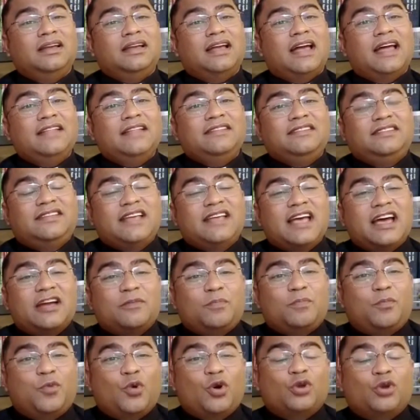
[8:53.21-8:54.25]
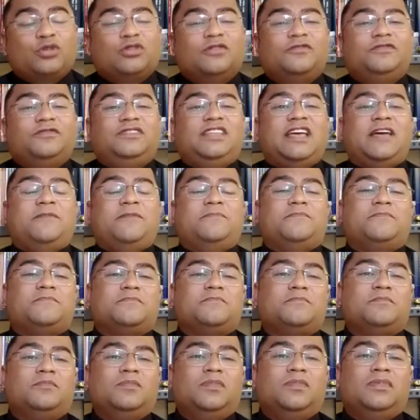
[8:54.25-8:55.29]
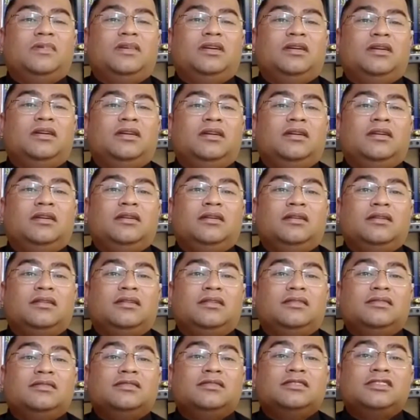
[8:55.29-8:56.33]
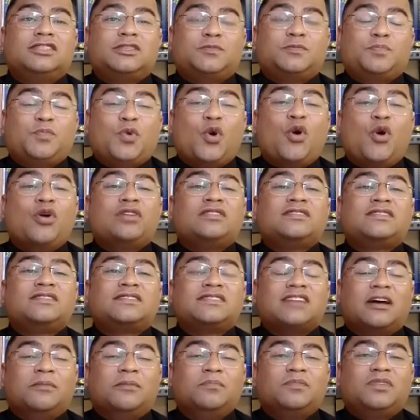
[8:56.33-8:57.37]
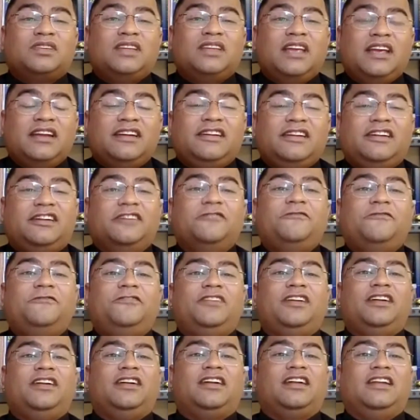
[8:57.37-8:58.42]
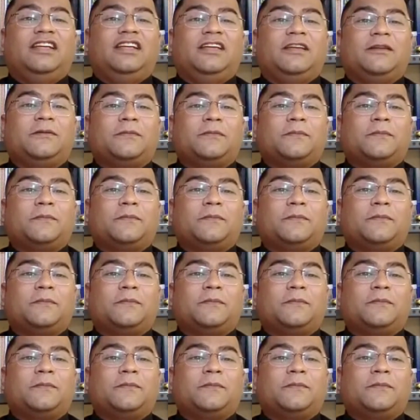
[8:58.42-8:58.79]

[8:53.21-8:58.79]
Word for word: And there both of them spoke something differently.